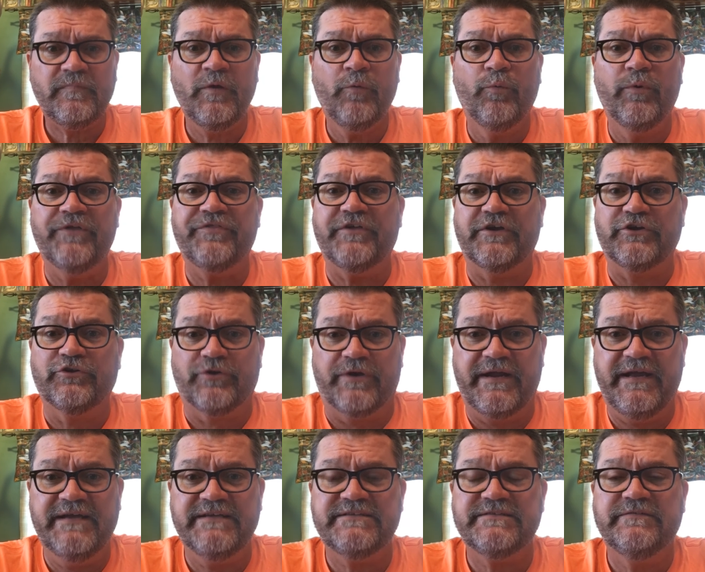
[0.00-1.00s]
with a
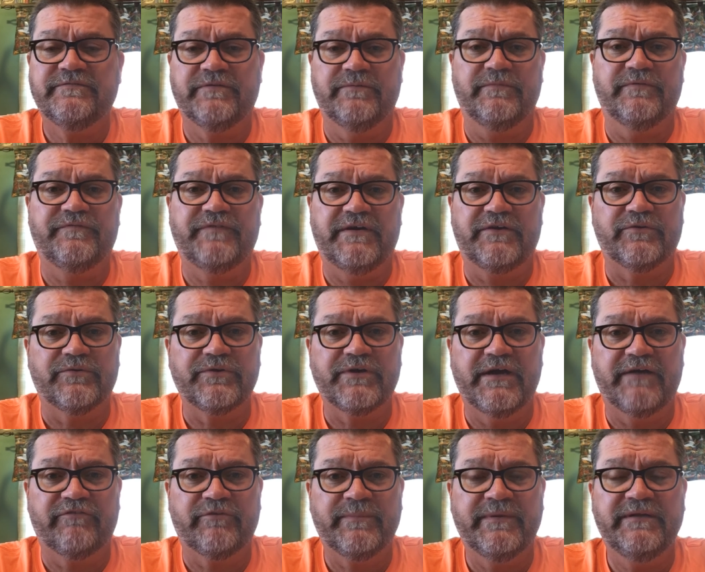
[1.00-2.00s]
grant from the federal
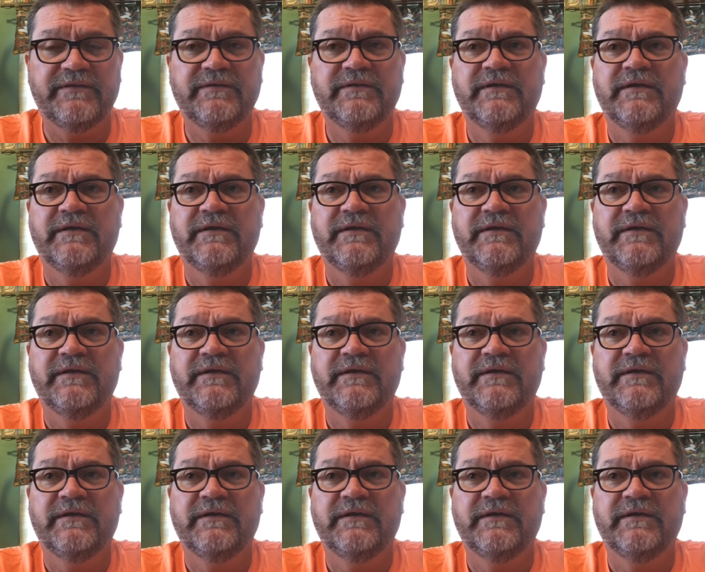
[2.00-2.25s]
government